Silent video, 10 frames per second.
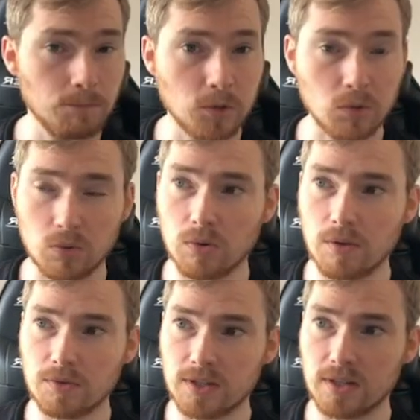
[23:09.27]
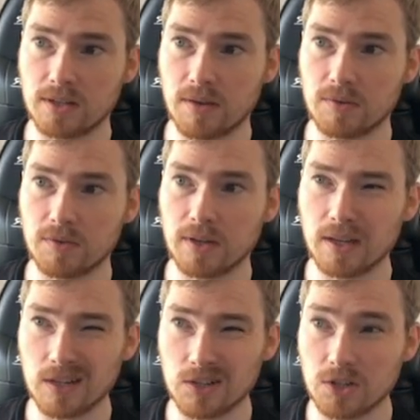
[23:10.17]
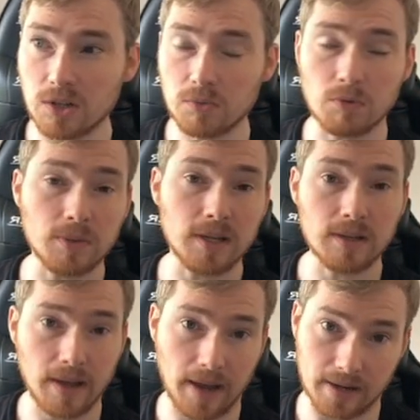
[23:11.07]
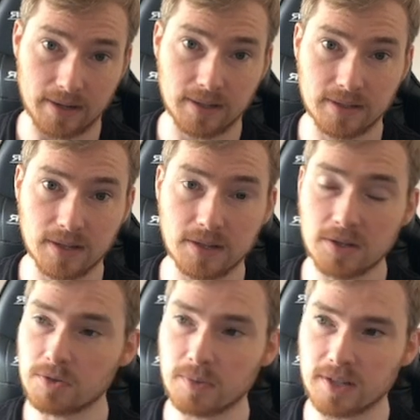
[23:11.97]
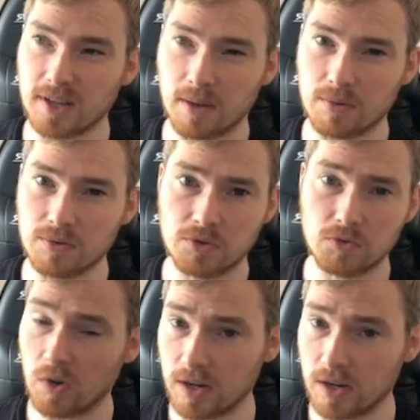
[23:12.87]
So all obviously does everything. Insert will be adding data to my tables.